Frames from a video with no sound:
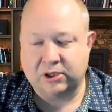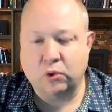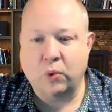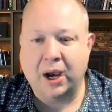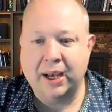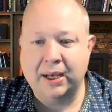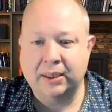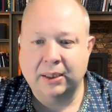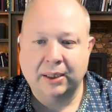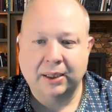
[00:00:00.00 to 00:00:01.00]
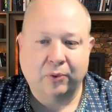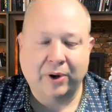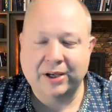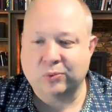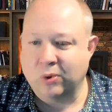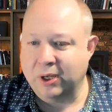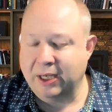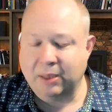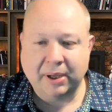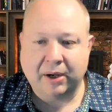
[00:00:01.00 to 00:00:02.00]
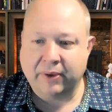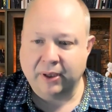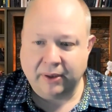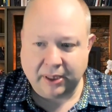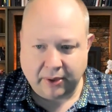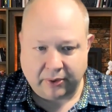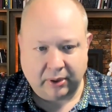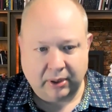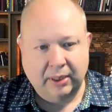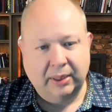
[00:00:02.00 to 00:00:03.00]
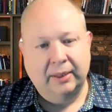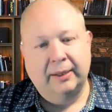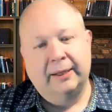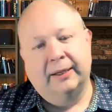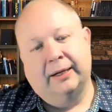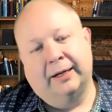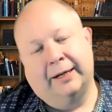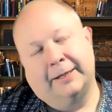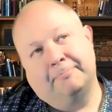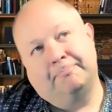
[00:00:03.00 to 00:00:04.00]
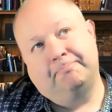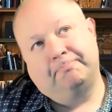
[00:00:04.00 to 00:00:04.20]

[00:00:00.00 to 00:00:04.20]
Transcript: So why is one any better than the other? Um,